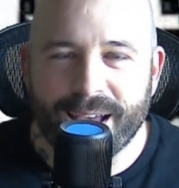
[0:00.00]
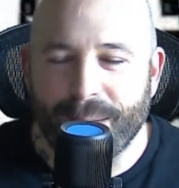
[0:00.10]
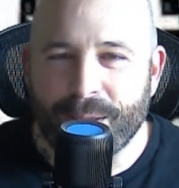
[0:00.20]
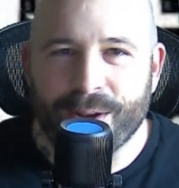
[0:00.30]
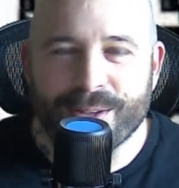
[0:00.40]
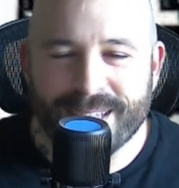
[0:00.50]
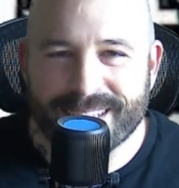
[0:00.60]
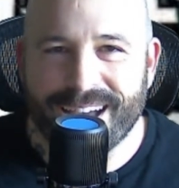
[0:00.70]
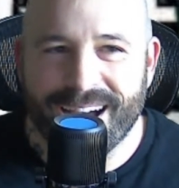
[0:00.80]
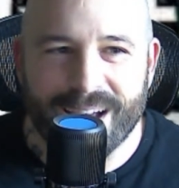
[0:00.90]
I'm not on
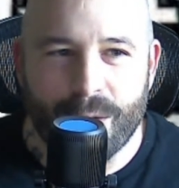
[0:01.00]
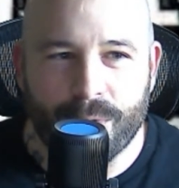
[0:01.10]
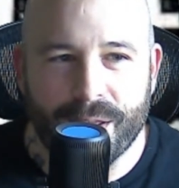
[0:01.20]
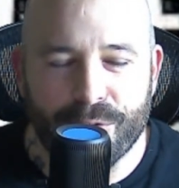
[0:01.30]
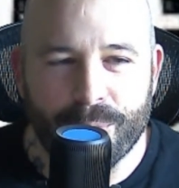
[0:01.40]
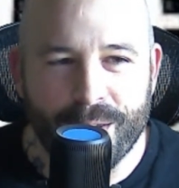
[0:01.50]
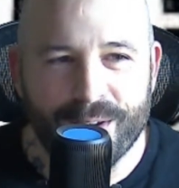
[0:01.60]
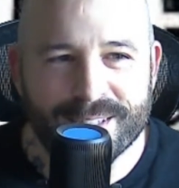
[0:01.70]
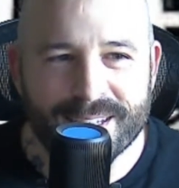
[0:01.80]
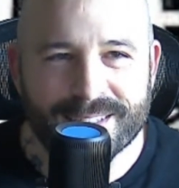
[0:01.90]
TikTok. I will never be on
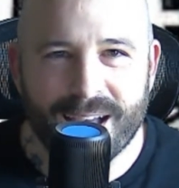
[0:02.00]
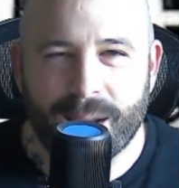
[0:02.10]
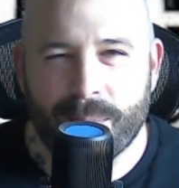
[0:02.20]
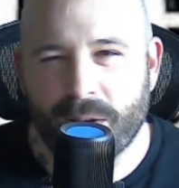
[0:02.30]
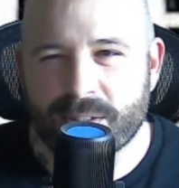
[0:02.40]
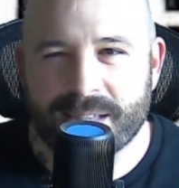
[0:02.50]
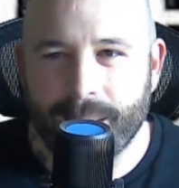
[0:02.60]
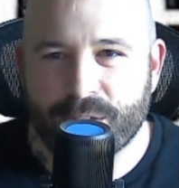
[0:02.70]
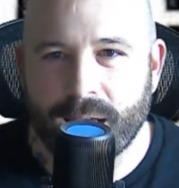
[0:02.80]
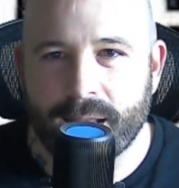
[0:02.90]
TikTok. I'm not on
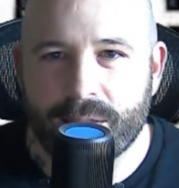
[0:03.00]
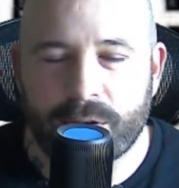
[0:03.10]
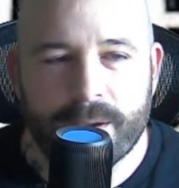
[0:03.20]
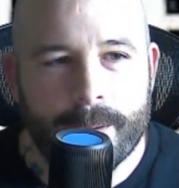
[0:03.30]
Snapchat either.